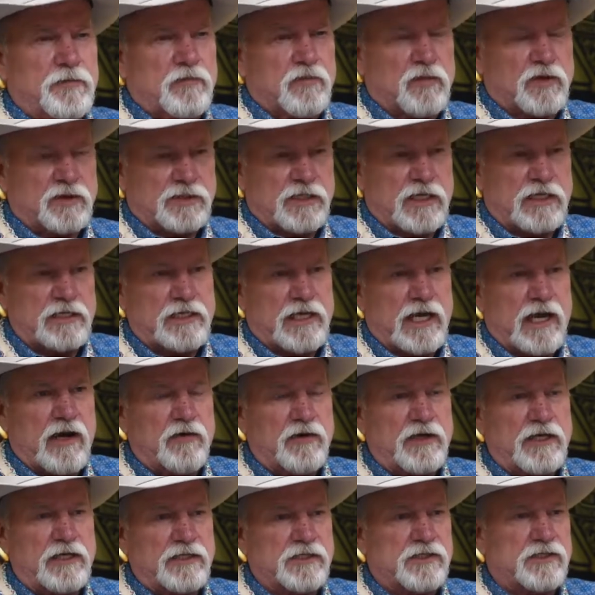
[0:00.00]
Merced
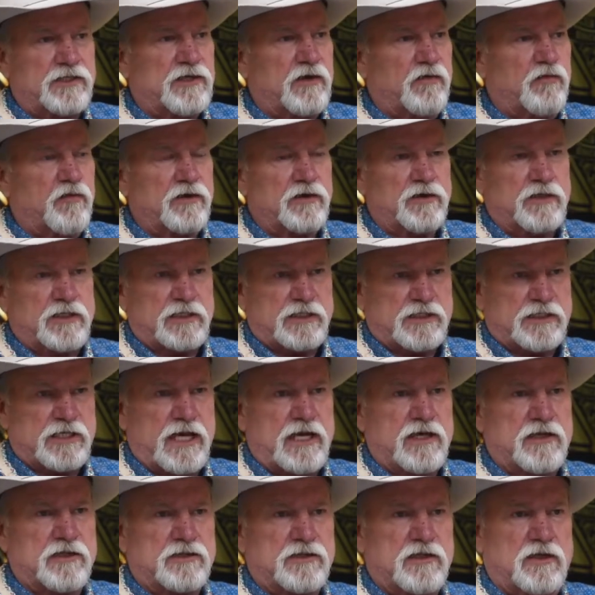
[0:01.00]
County is different than
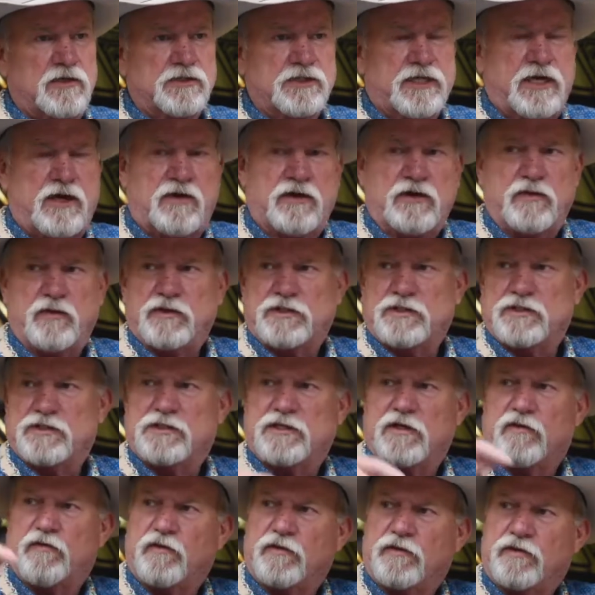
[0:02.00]
Stanislaus County, which is
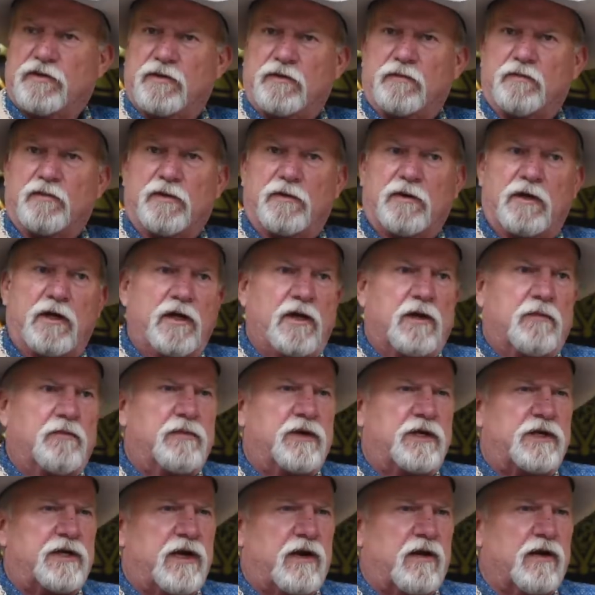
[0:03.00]
different than
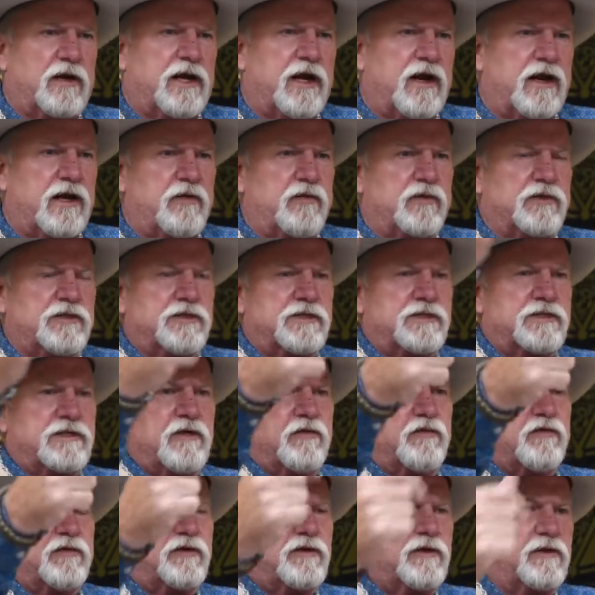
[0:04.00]
Madera County, which is
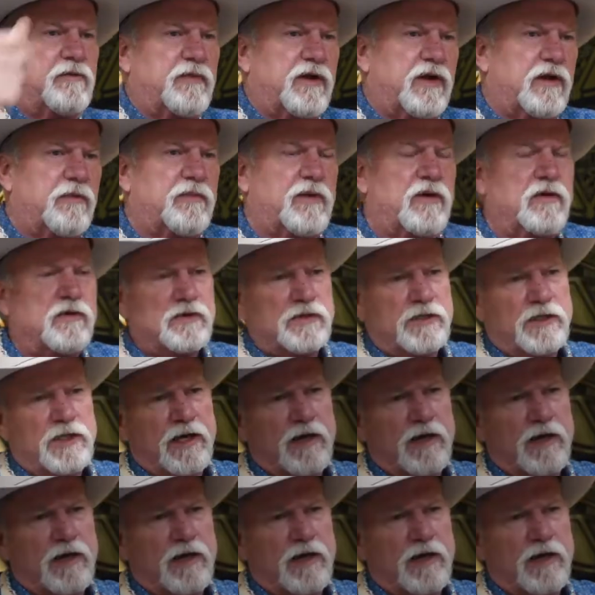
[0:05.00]
different than Mariposa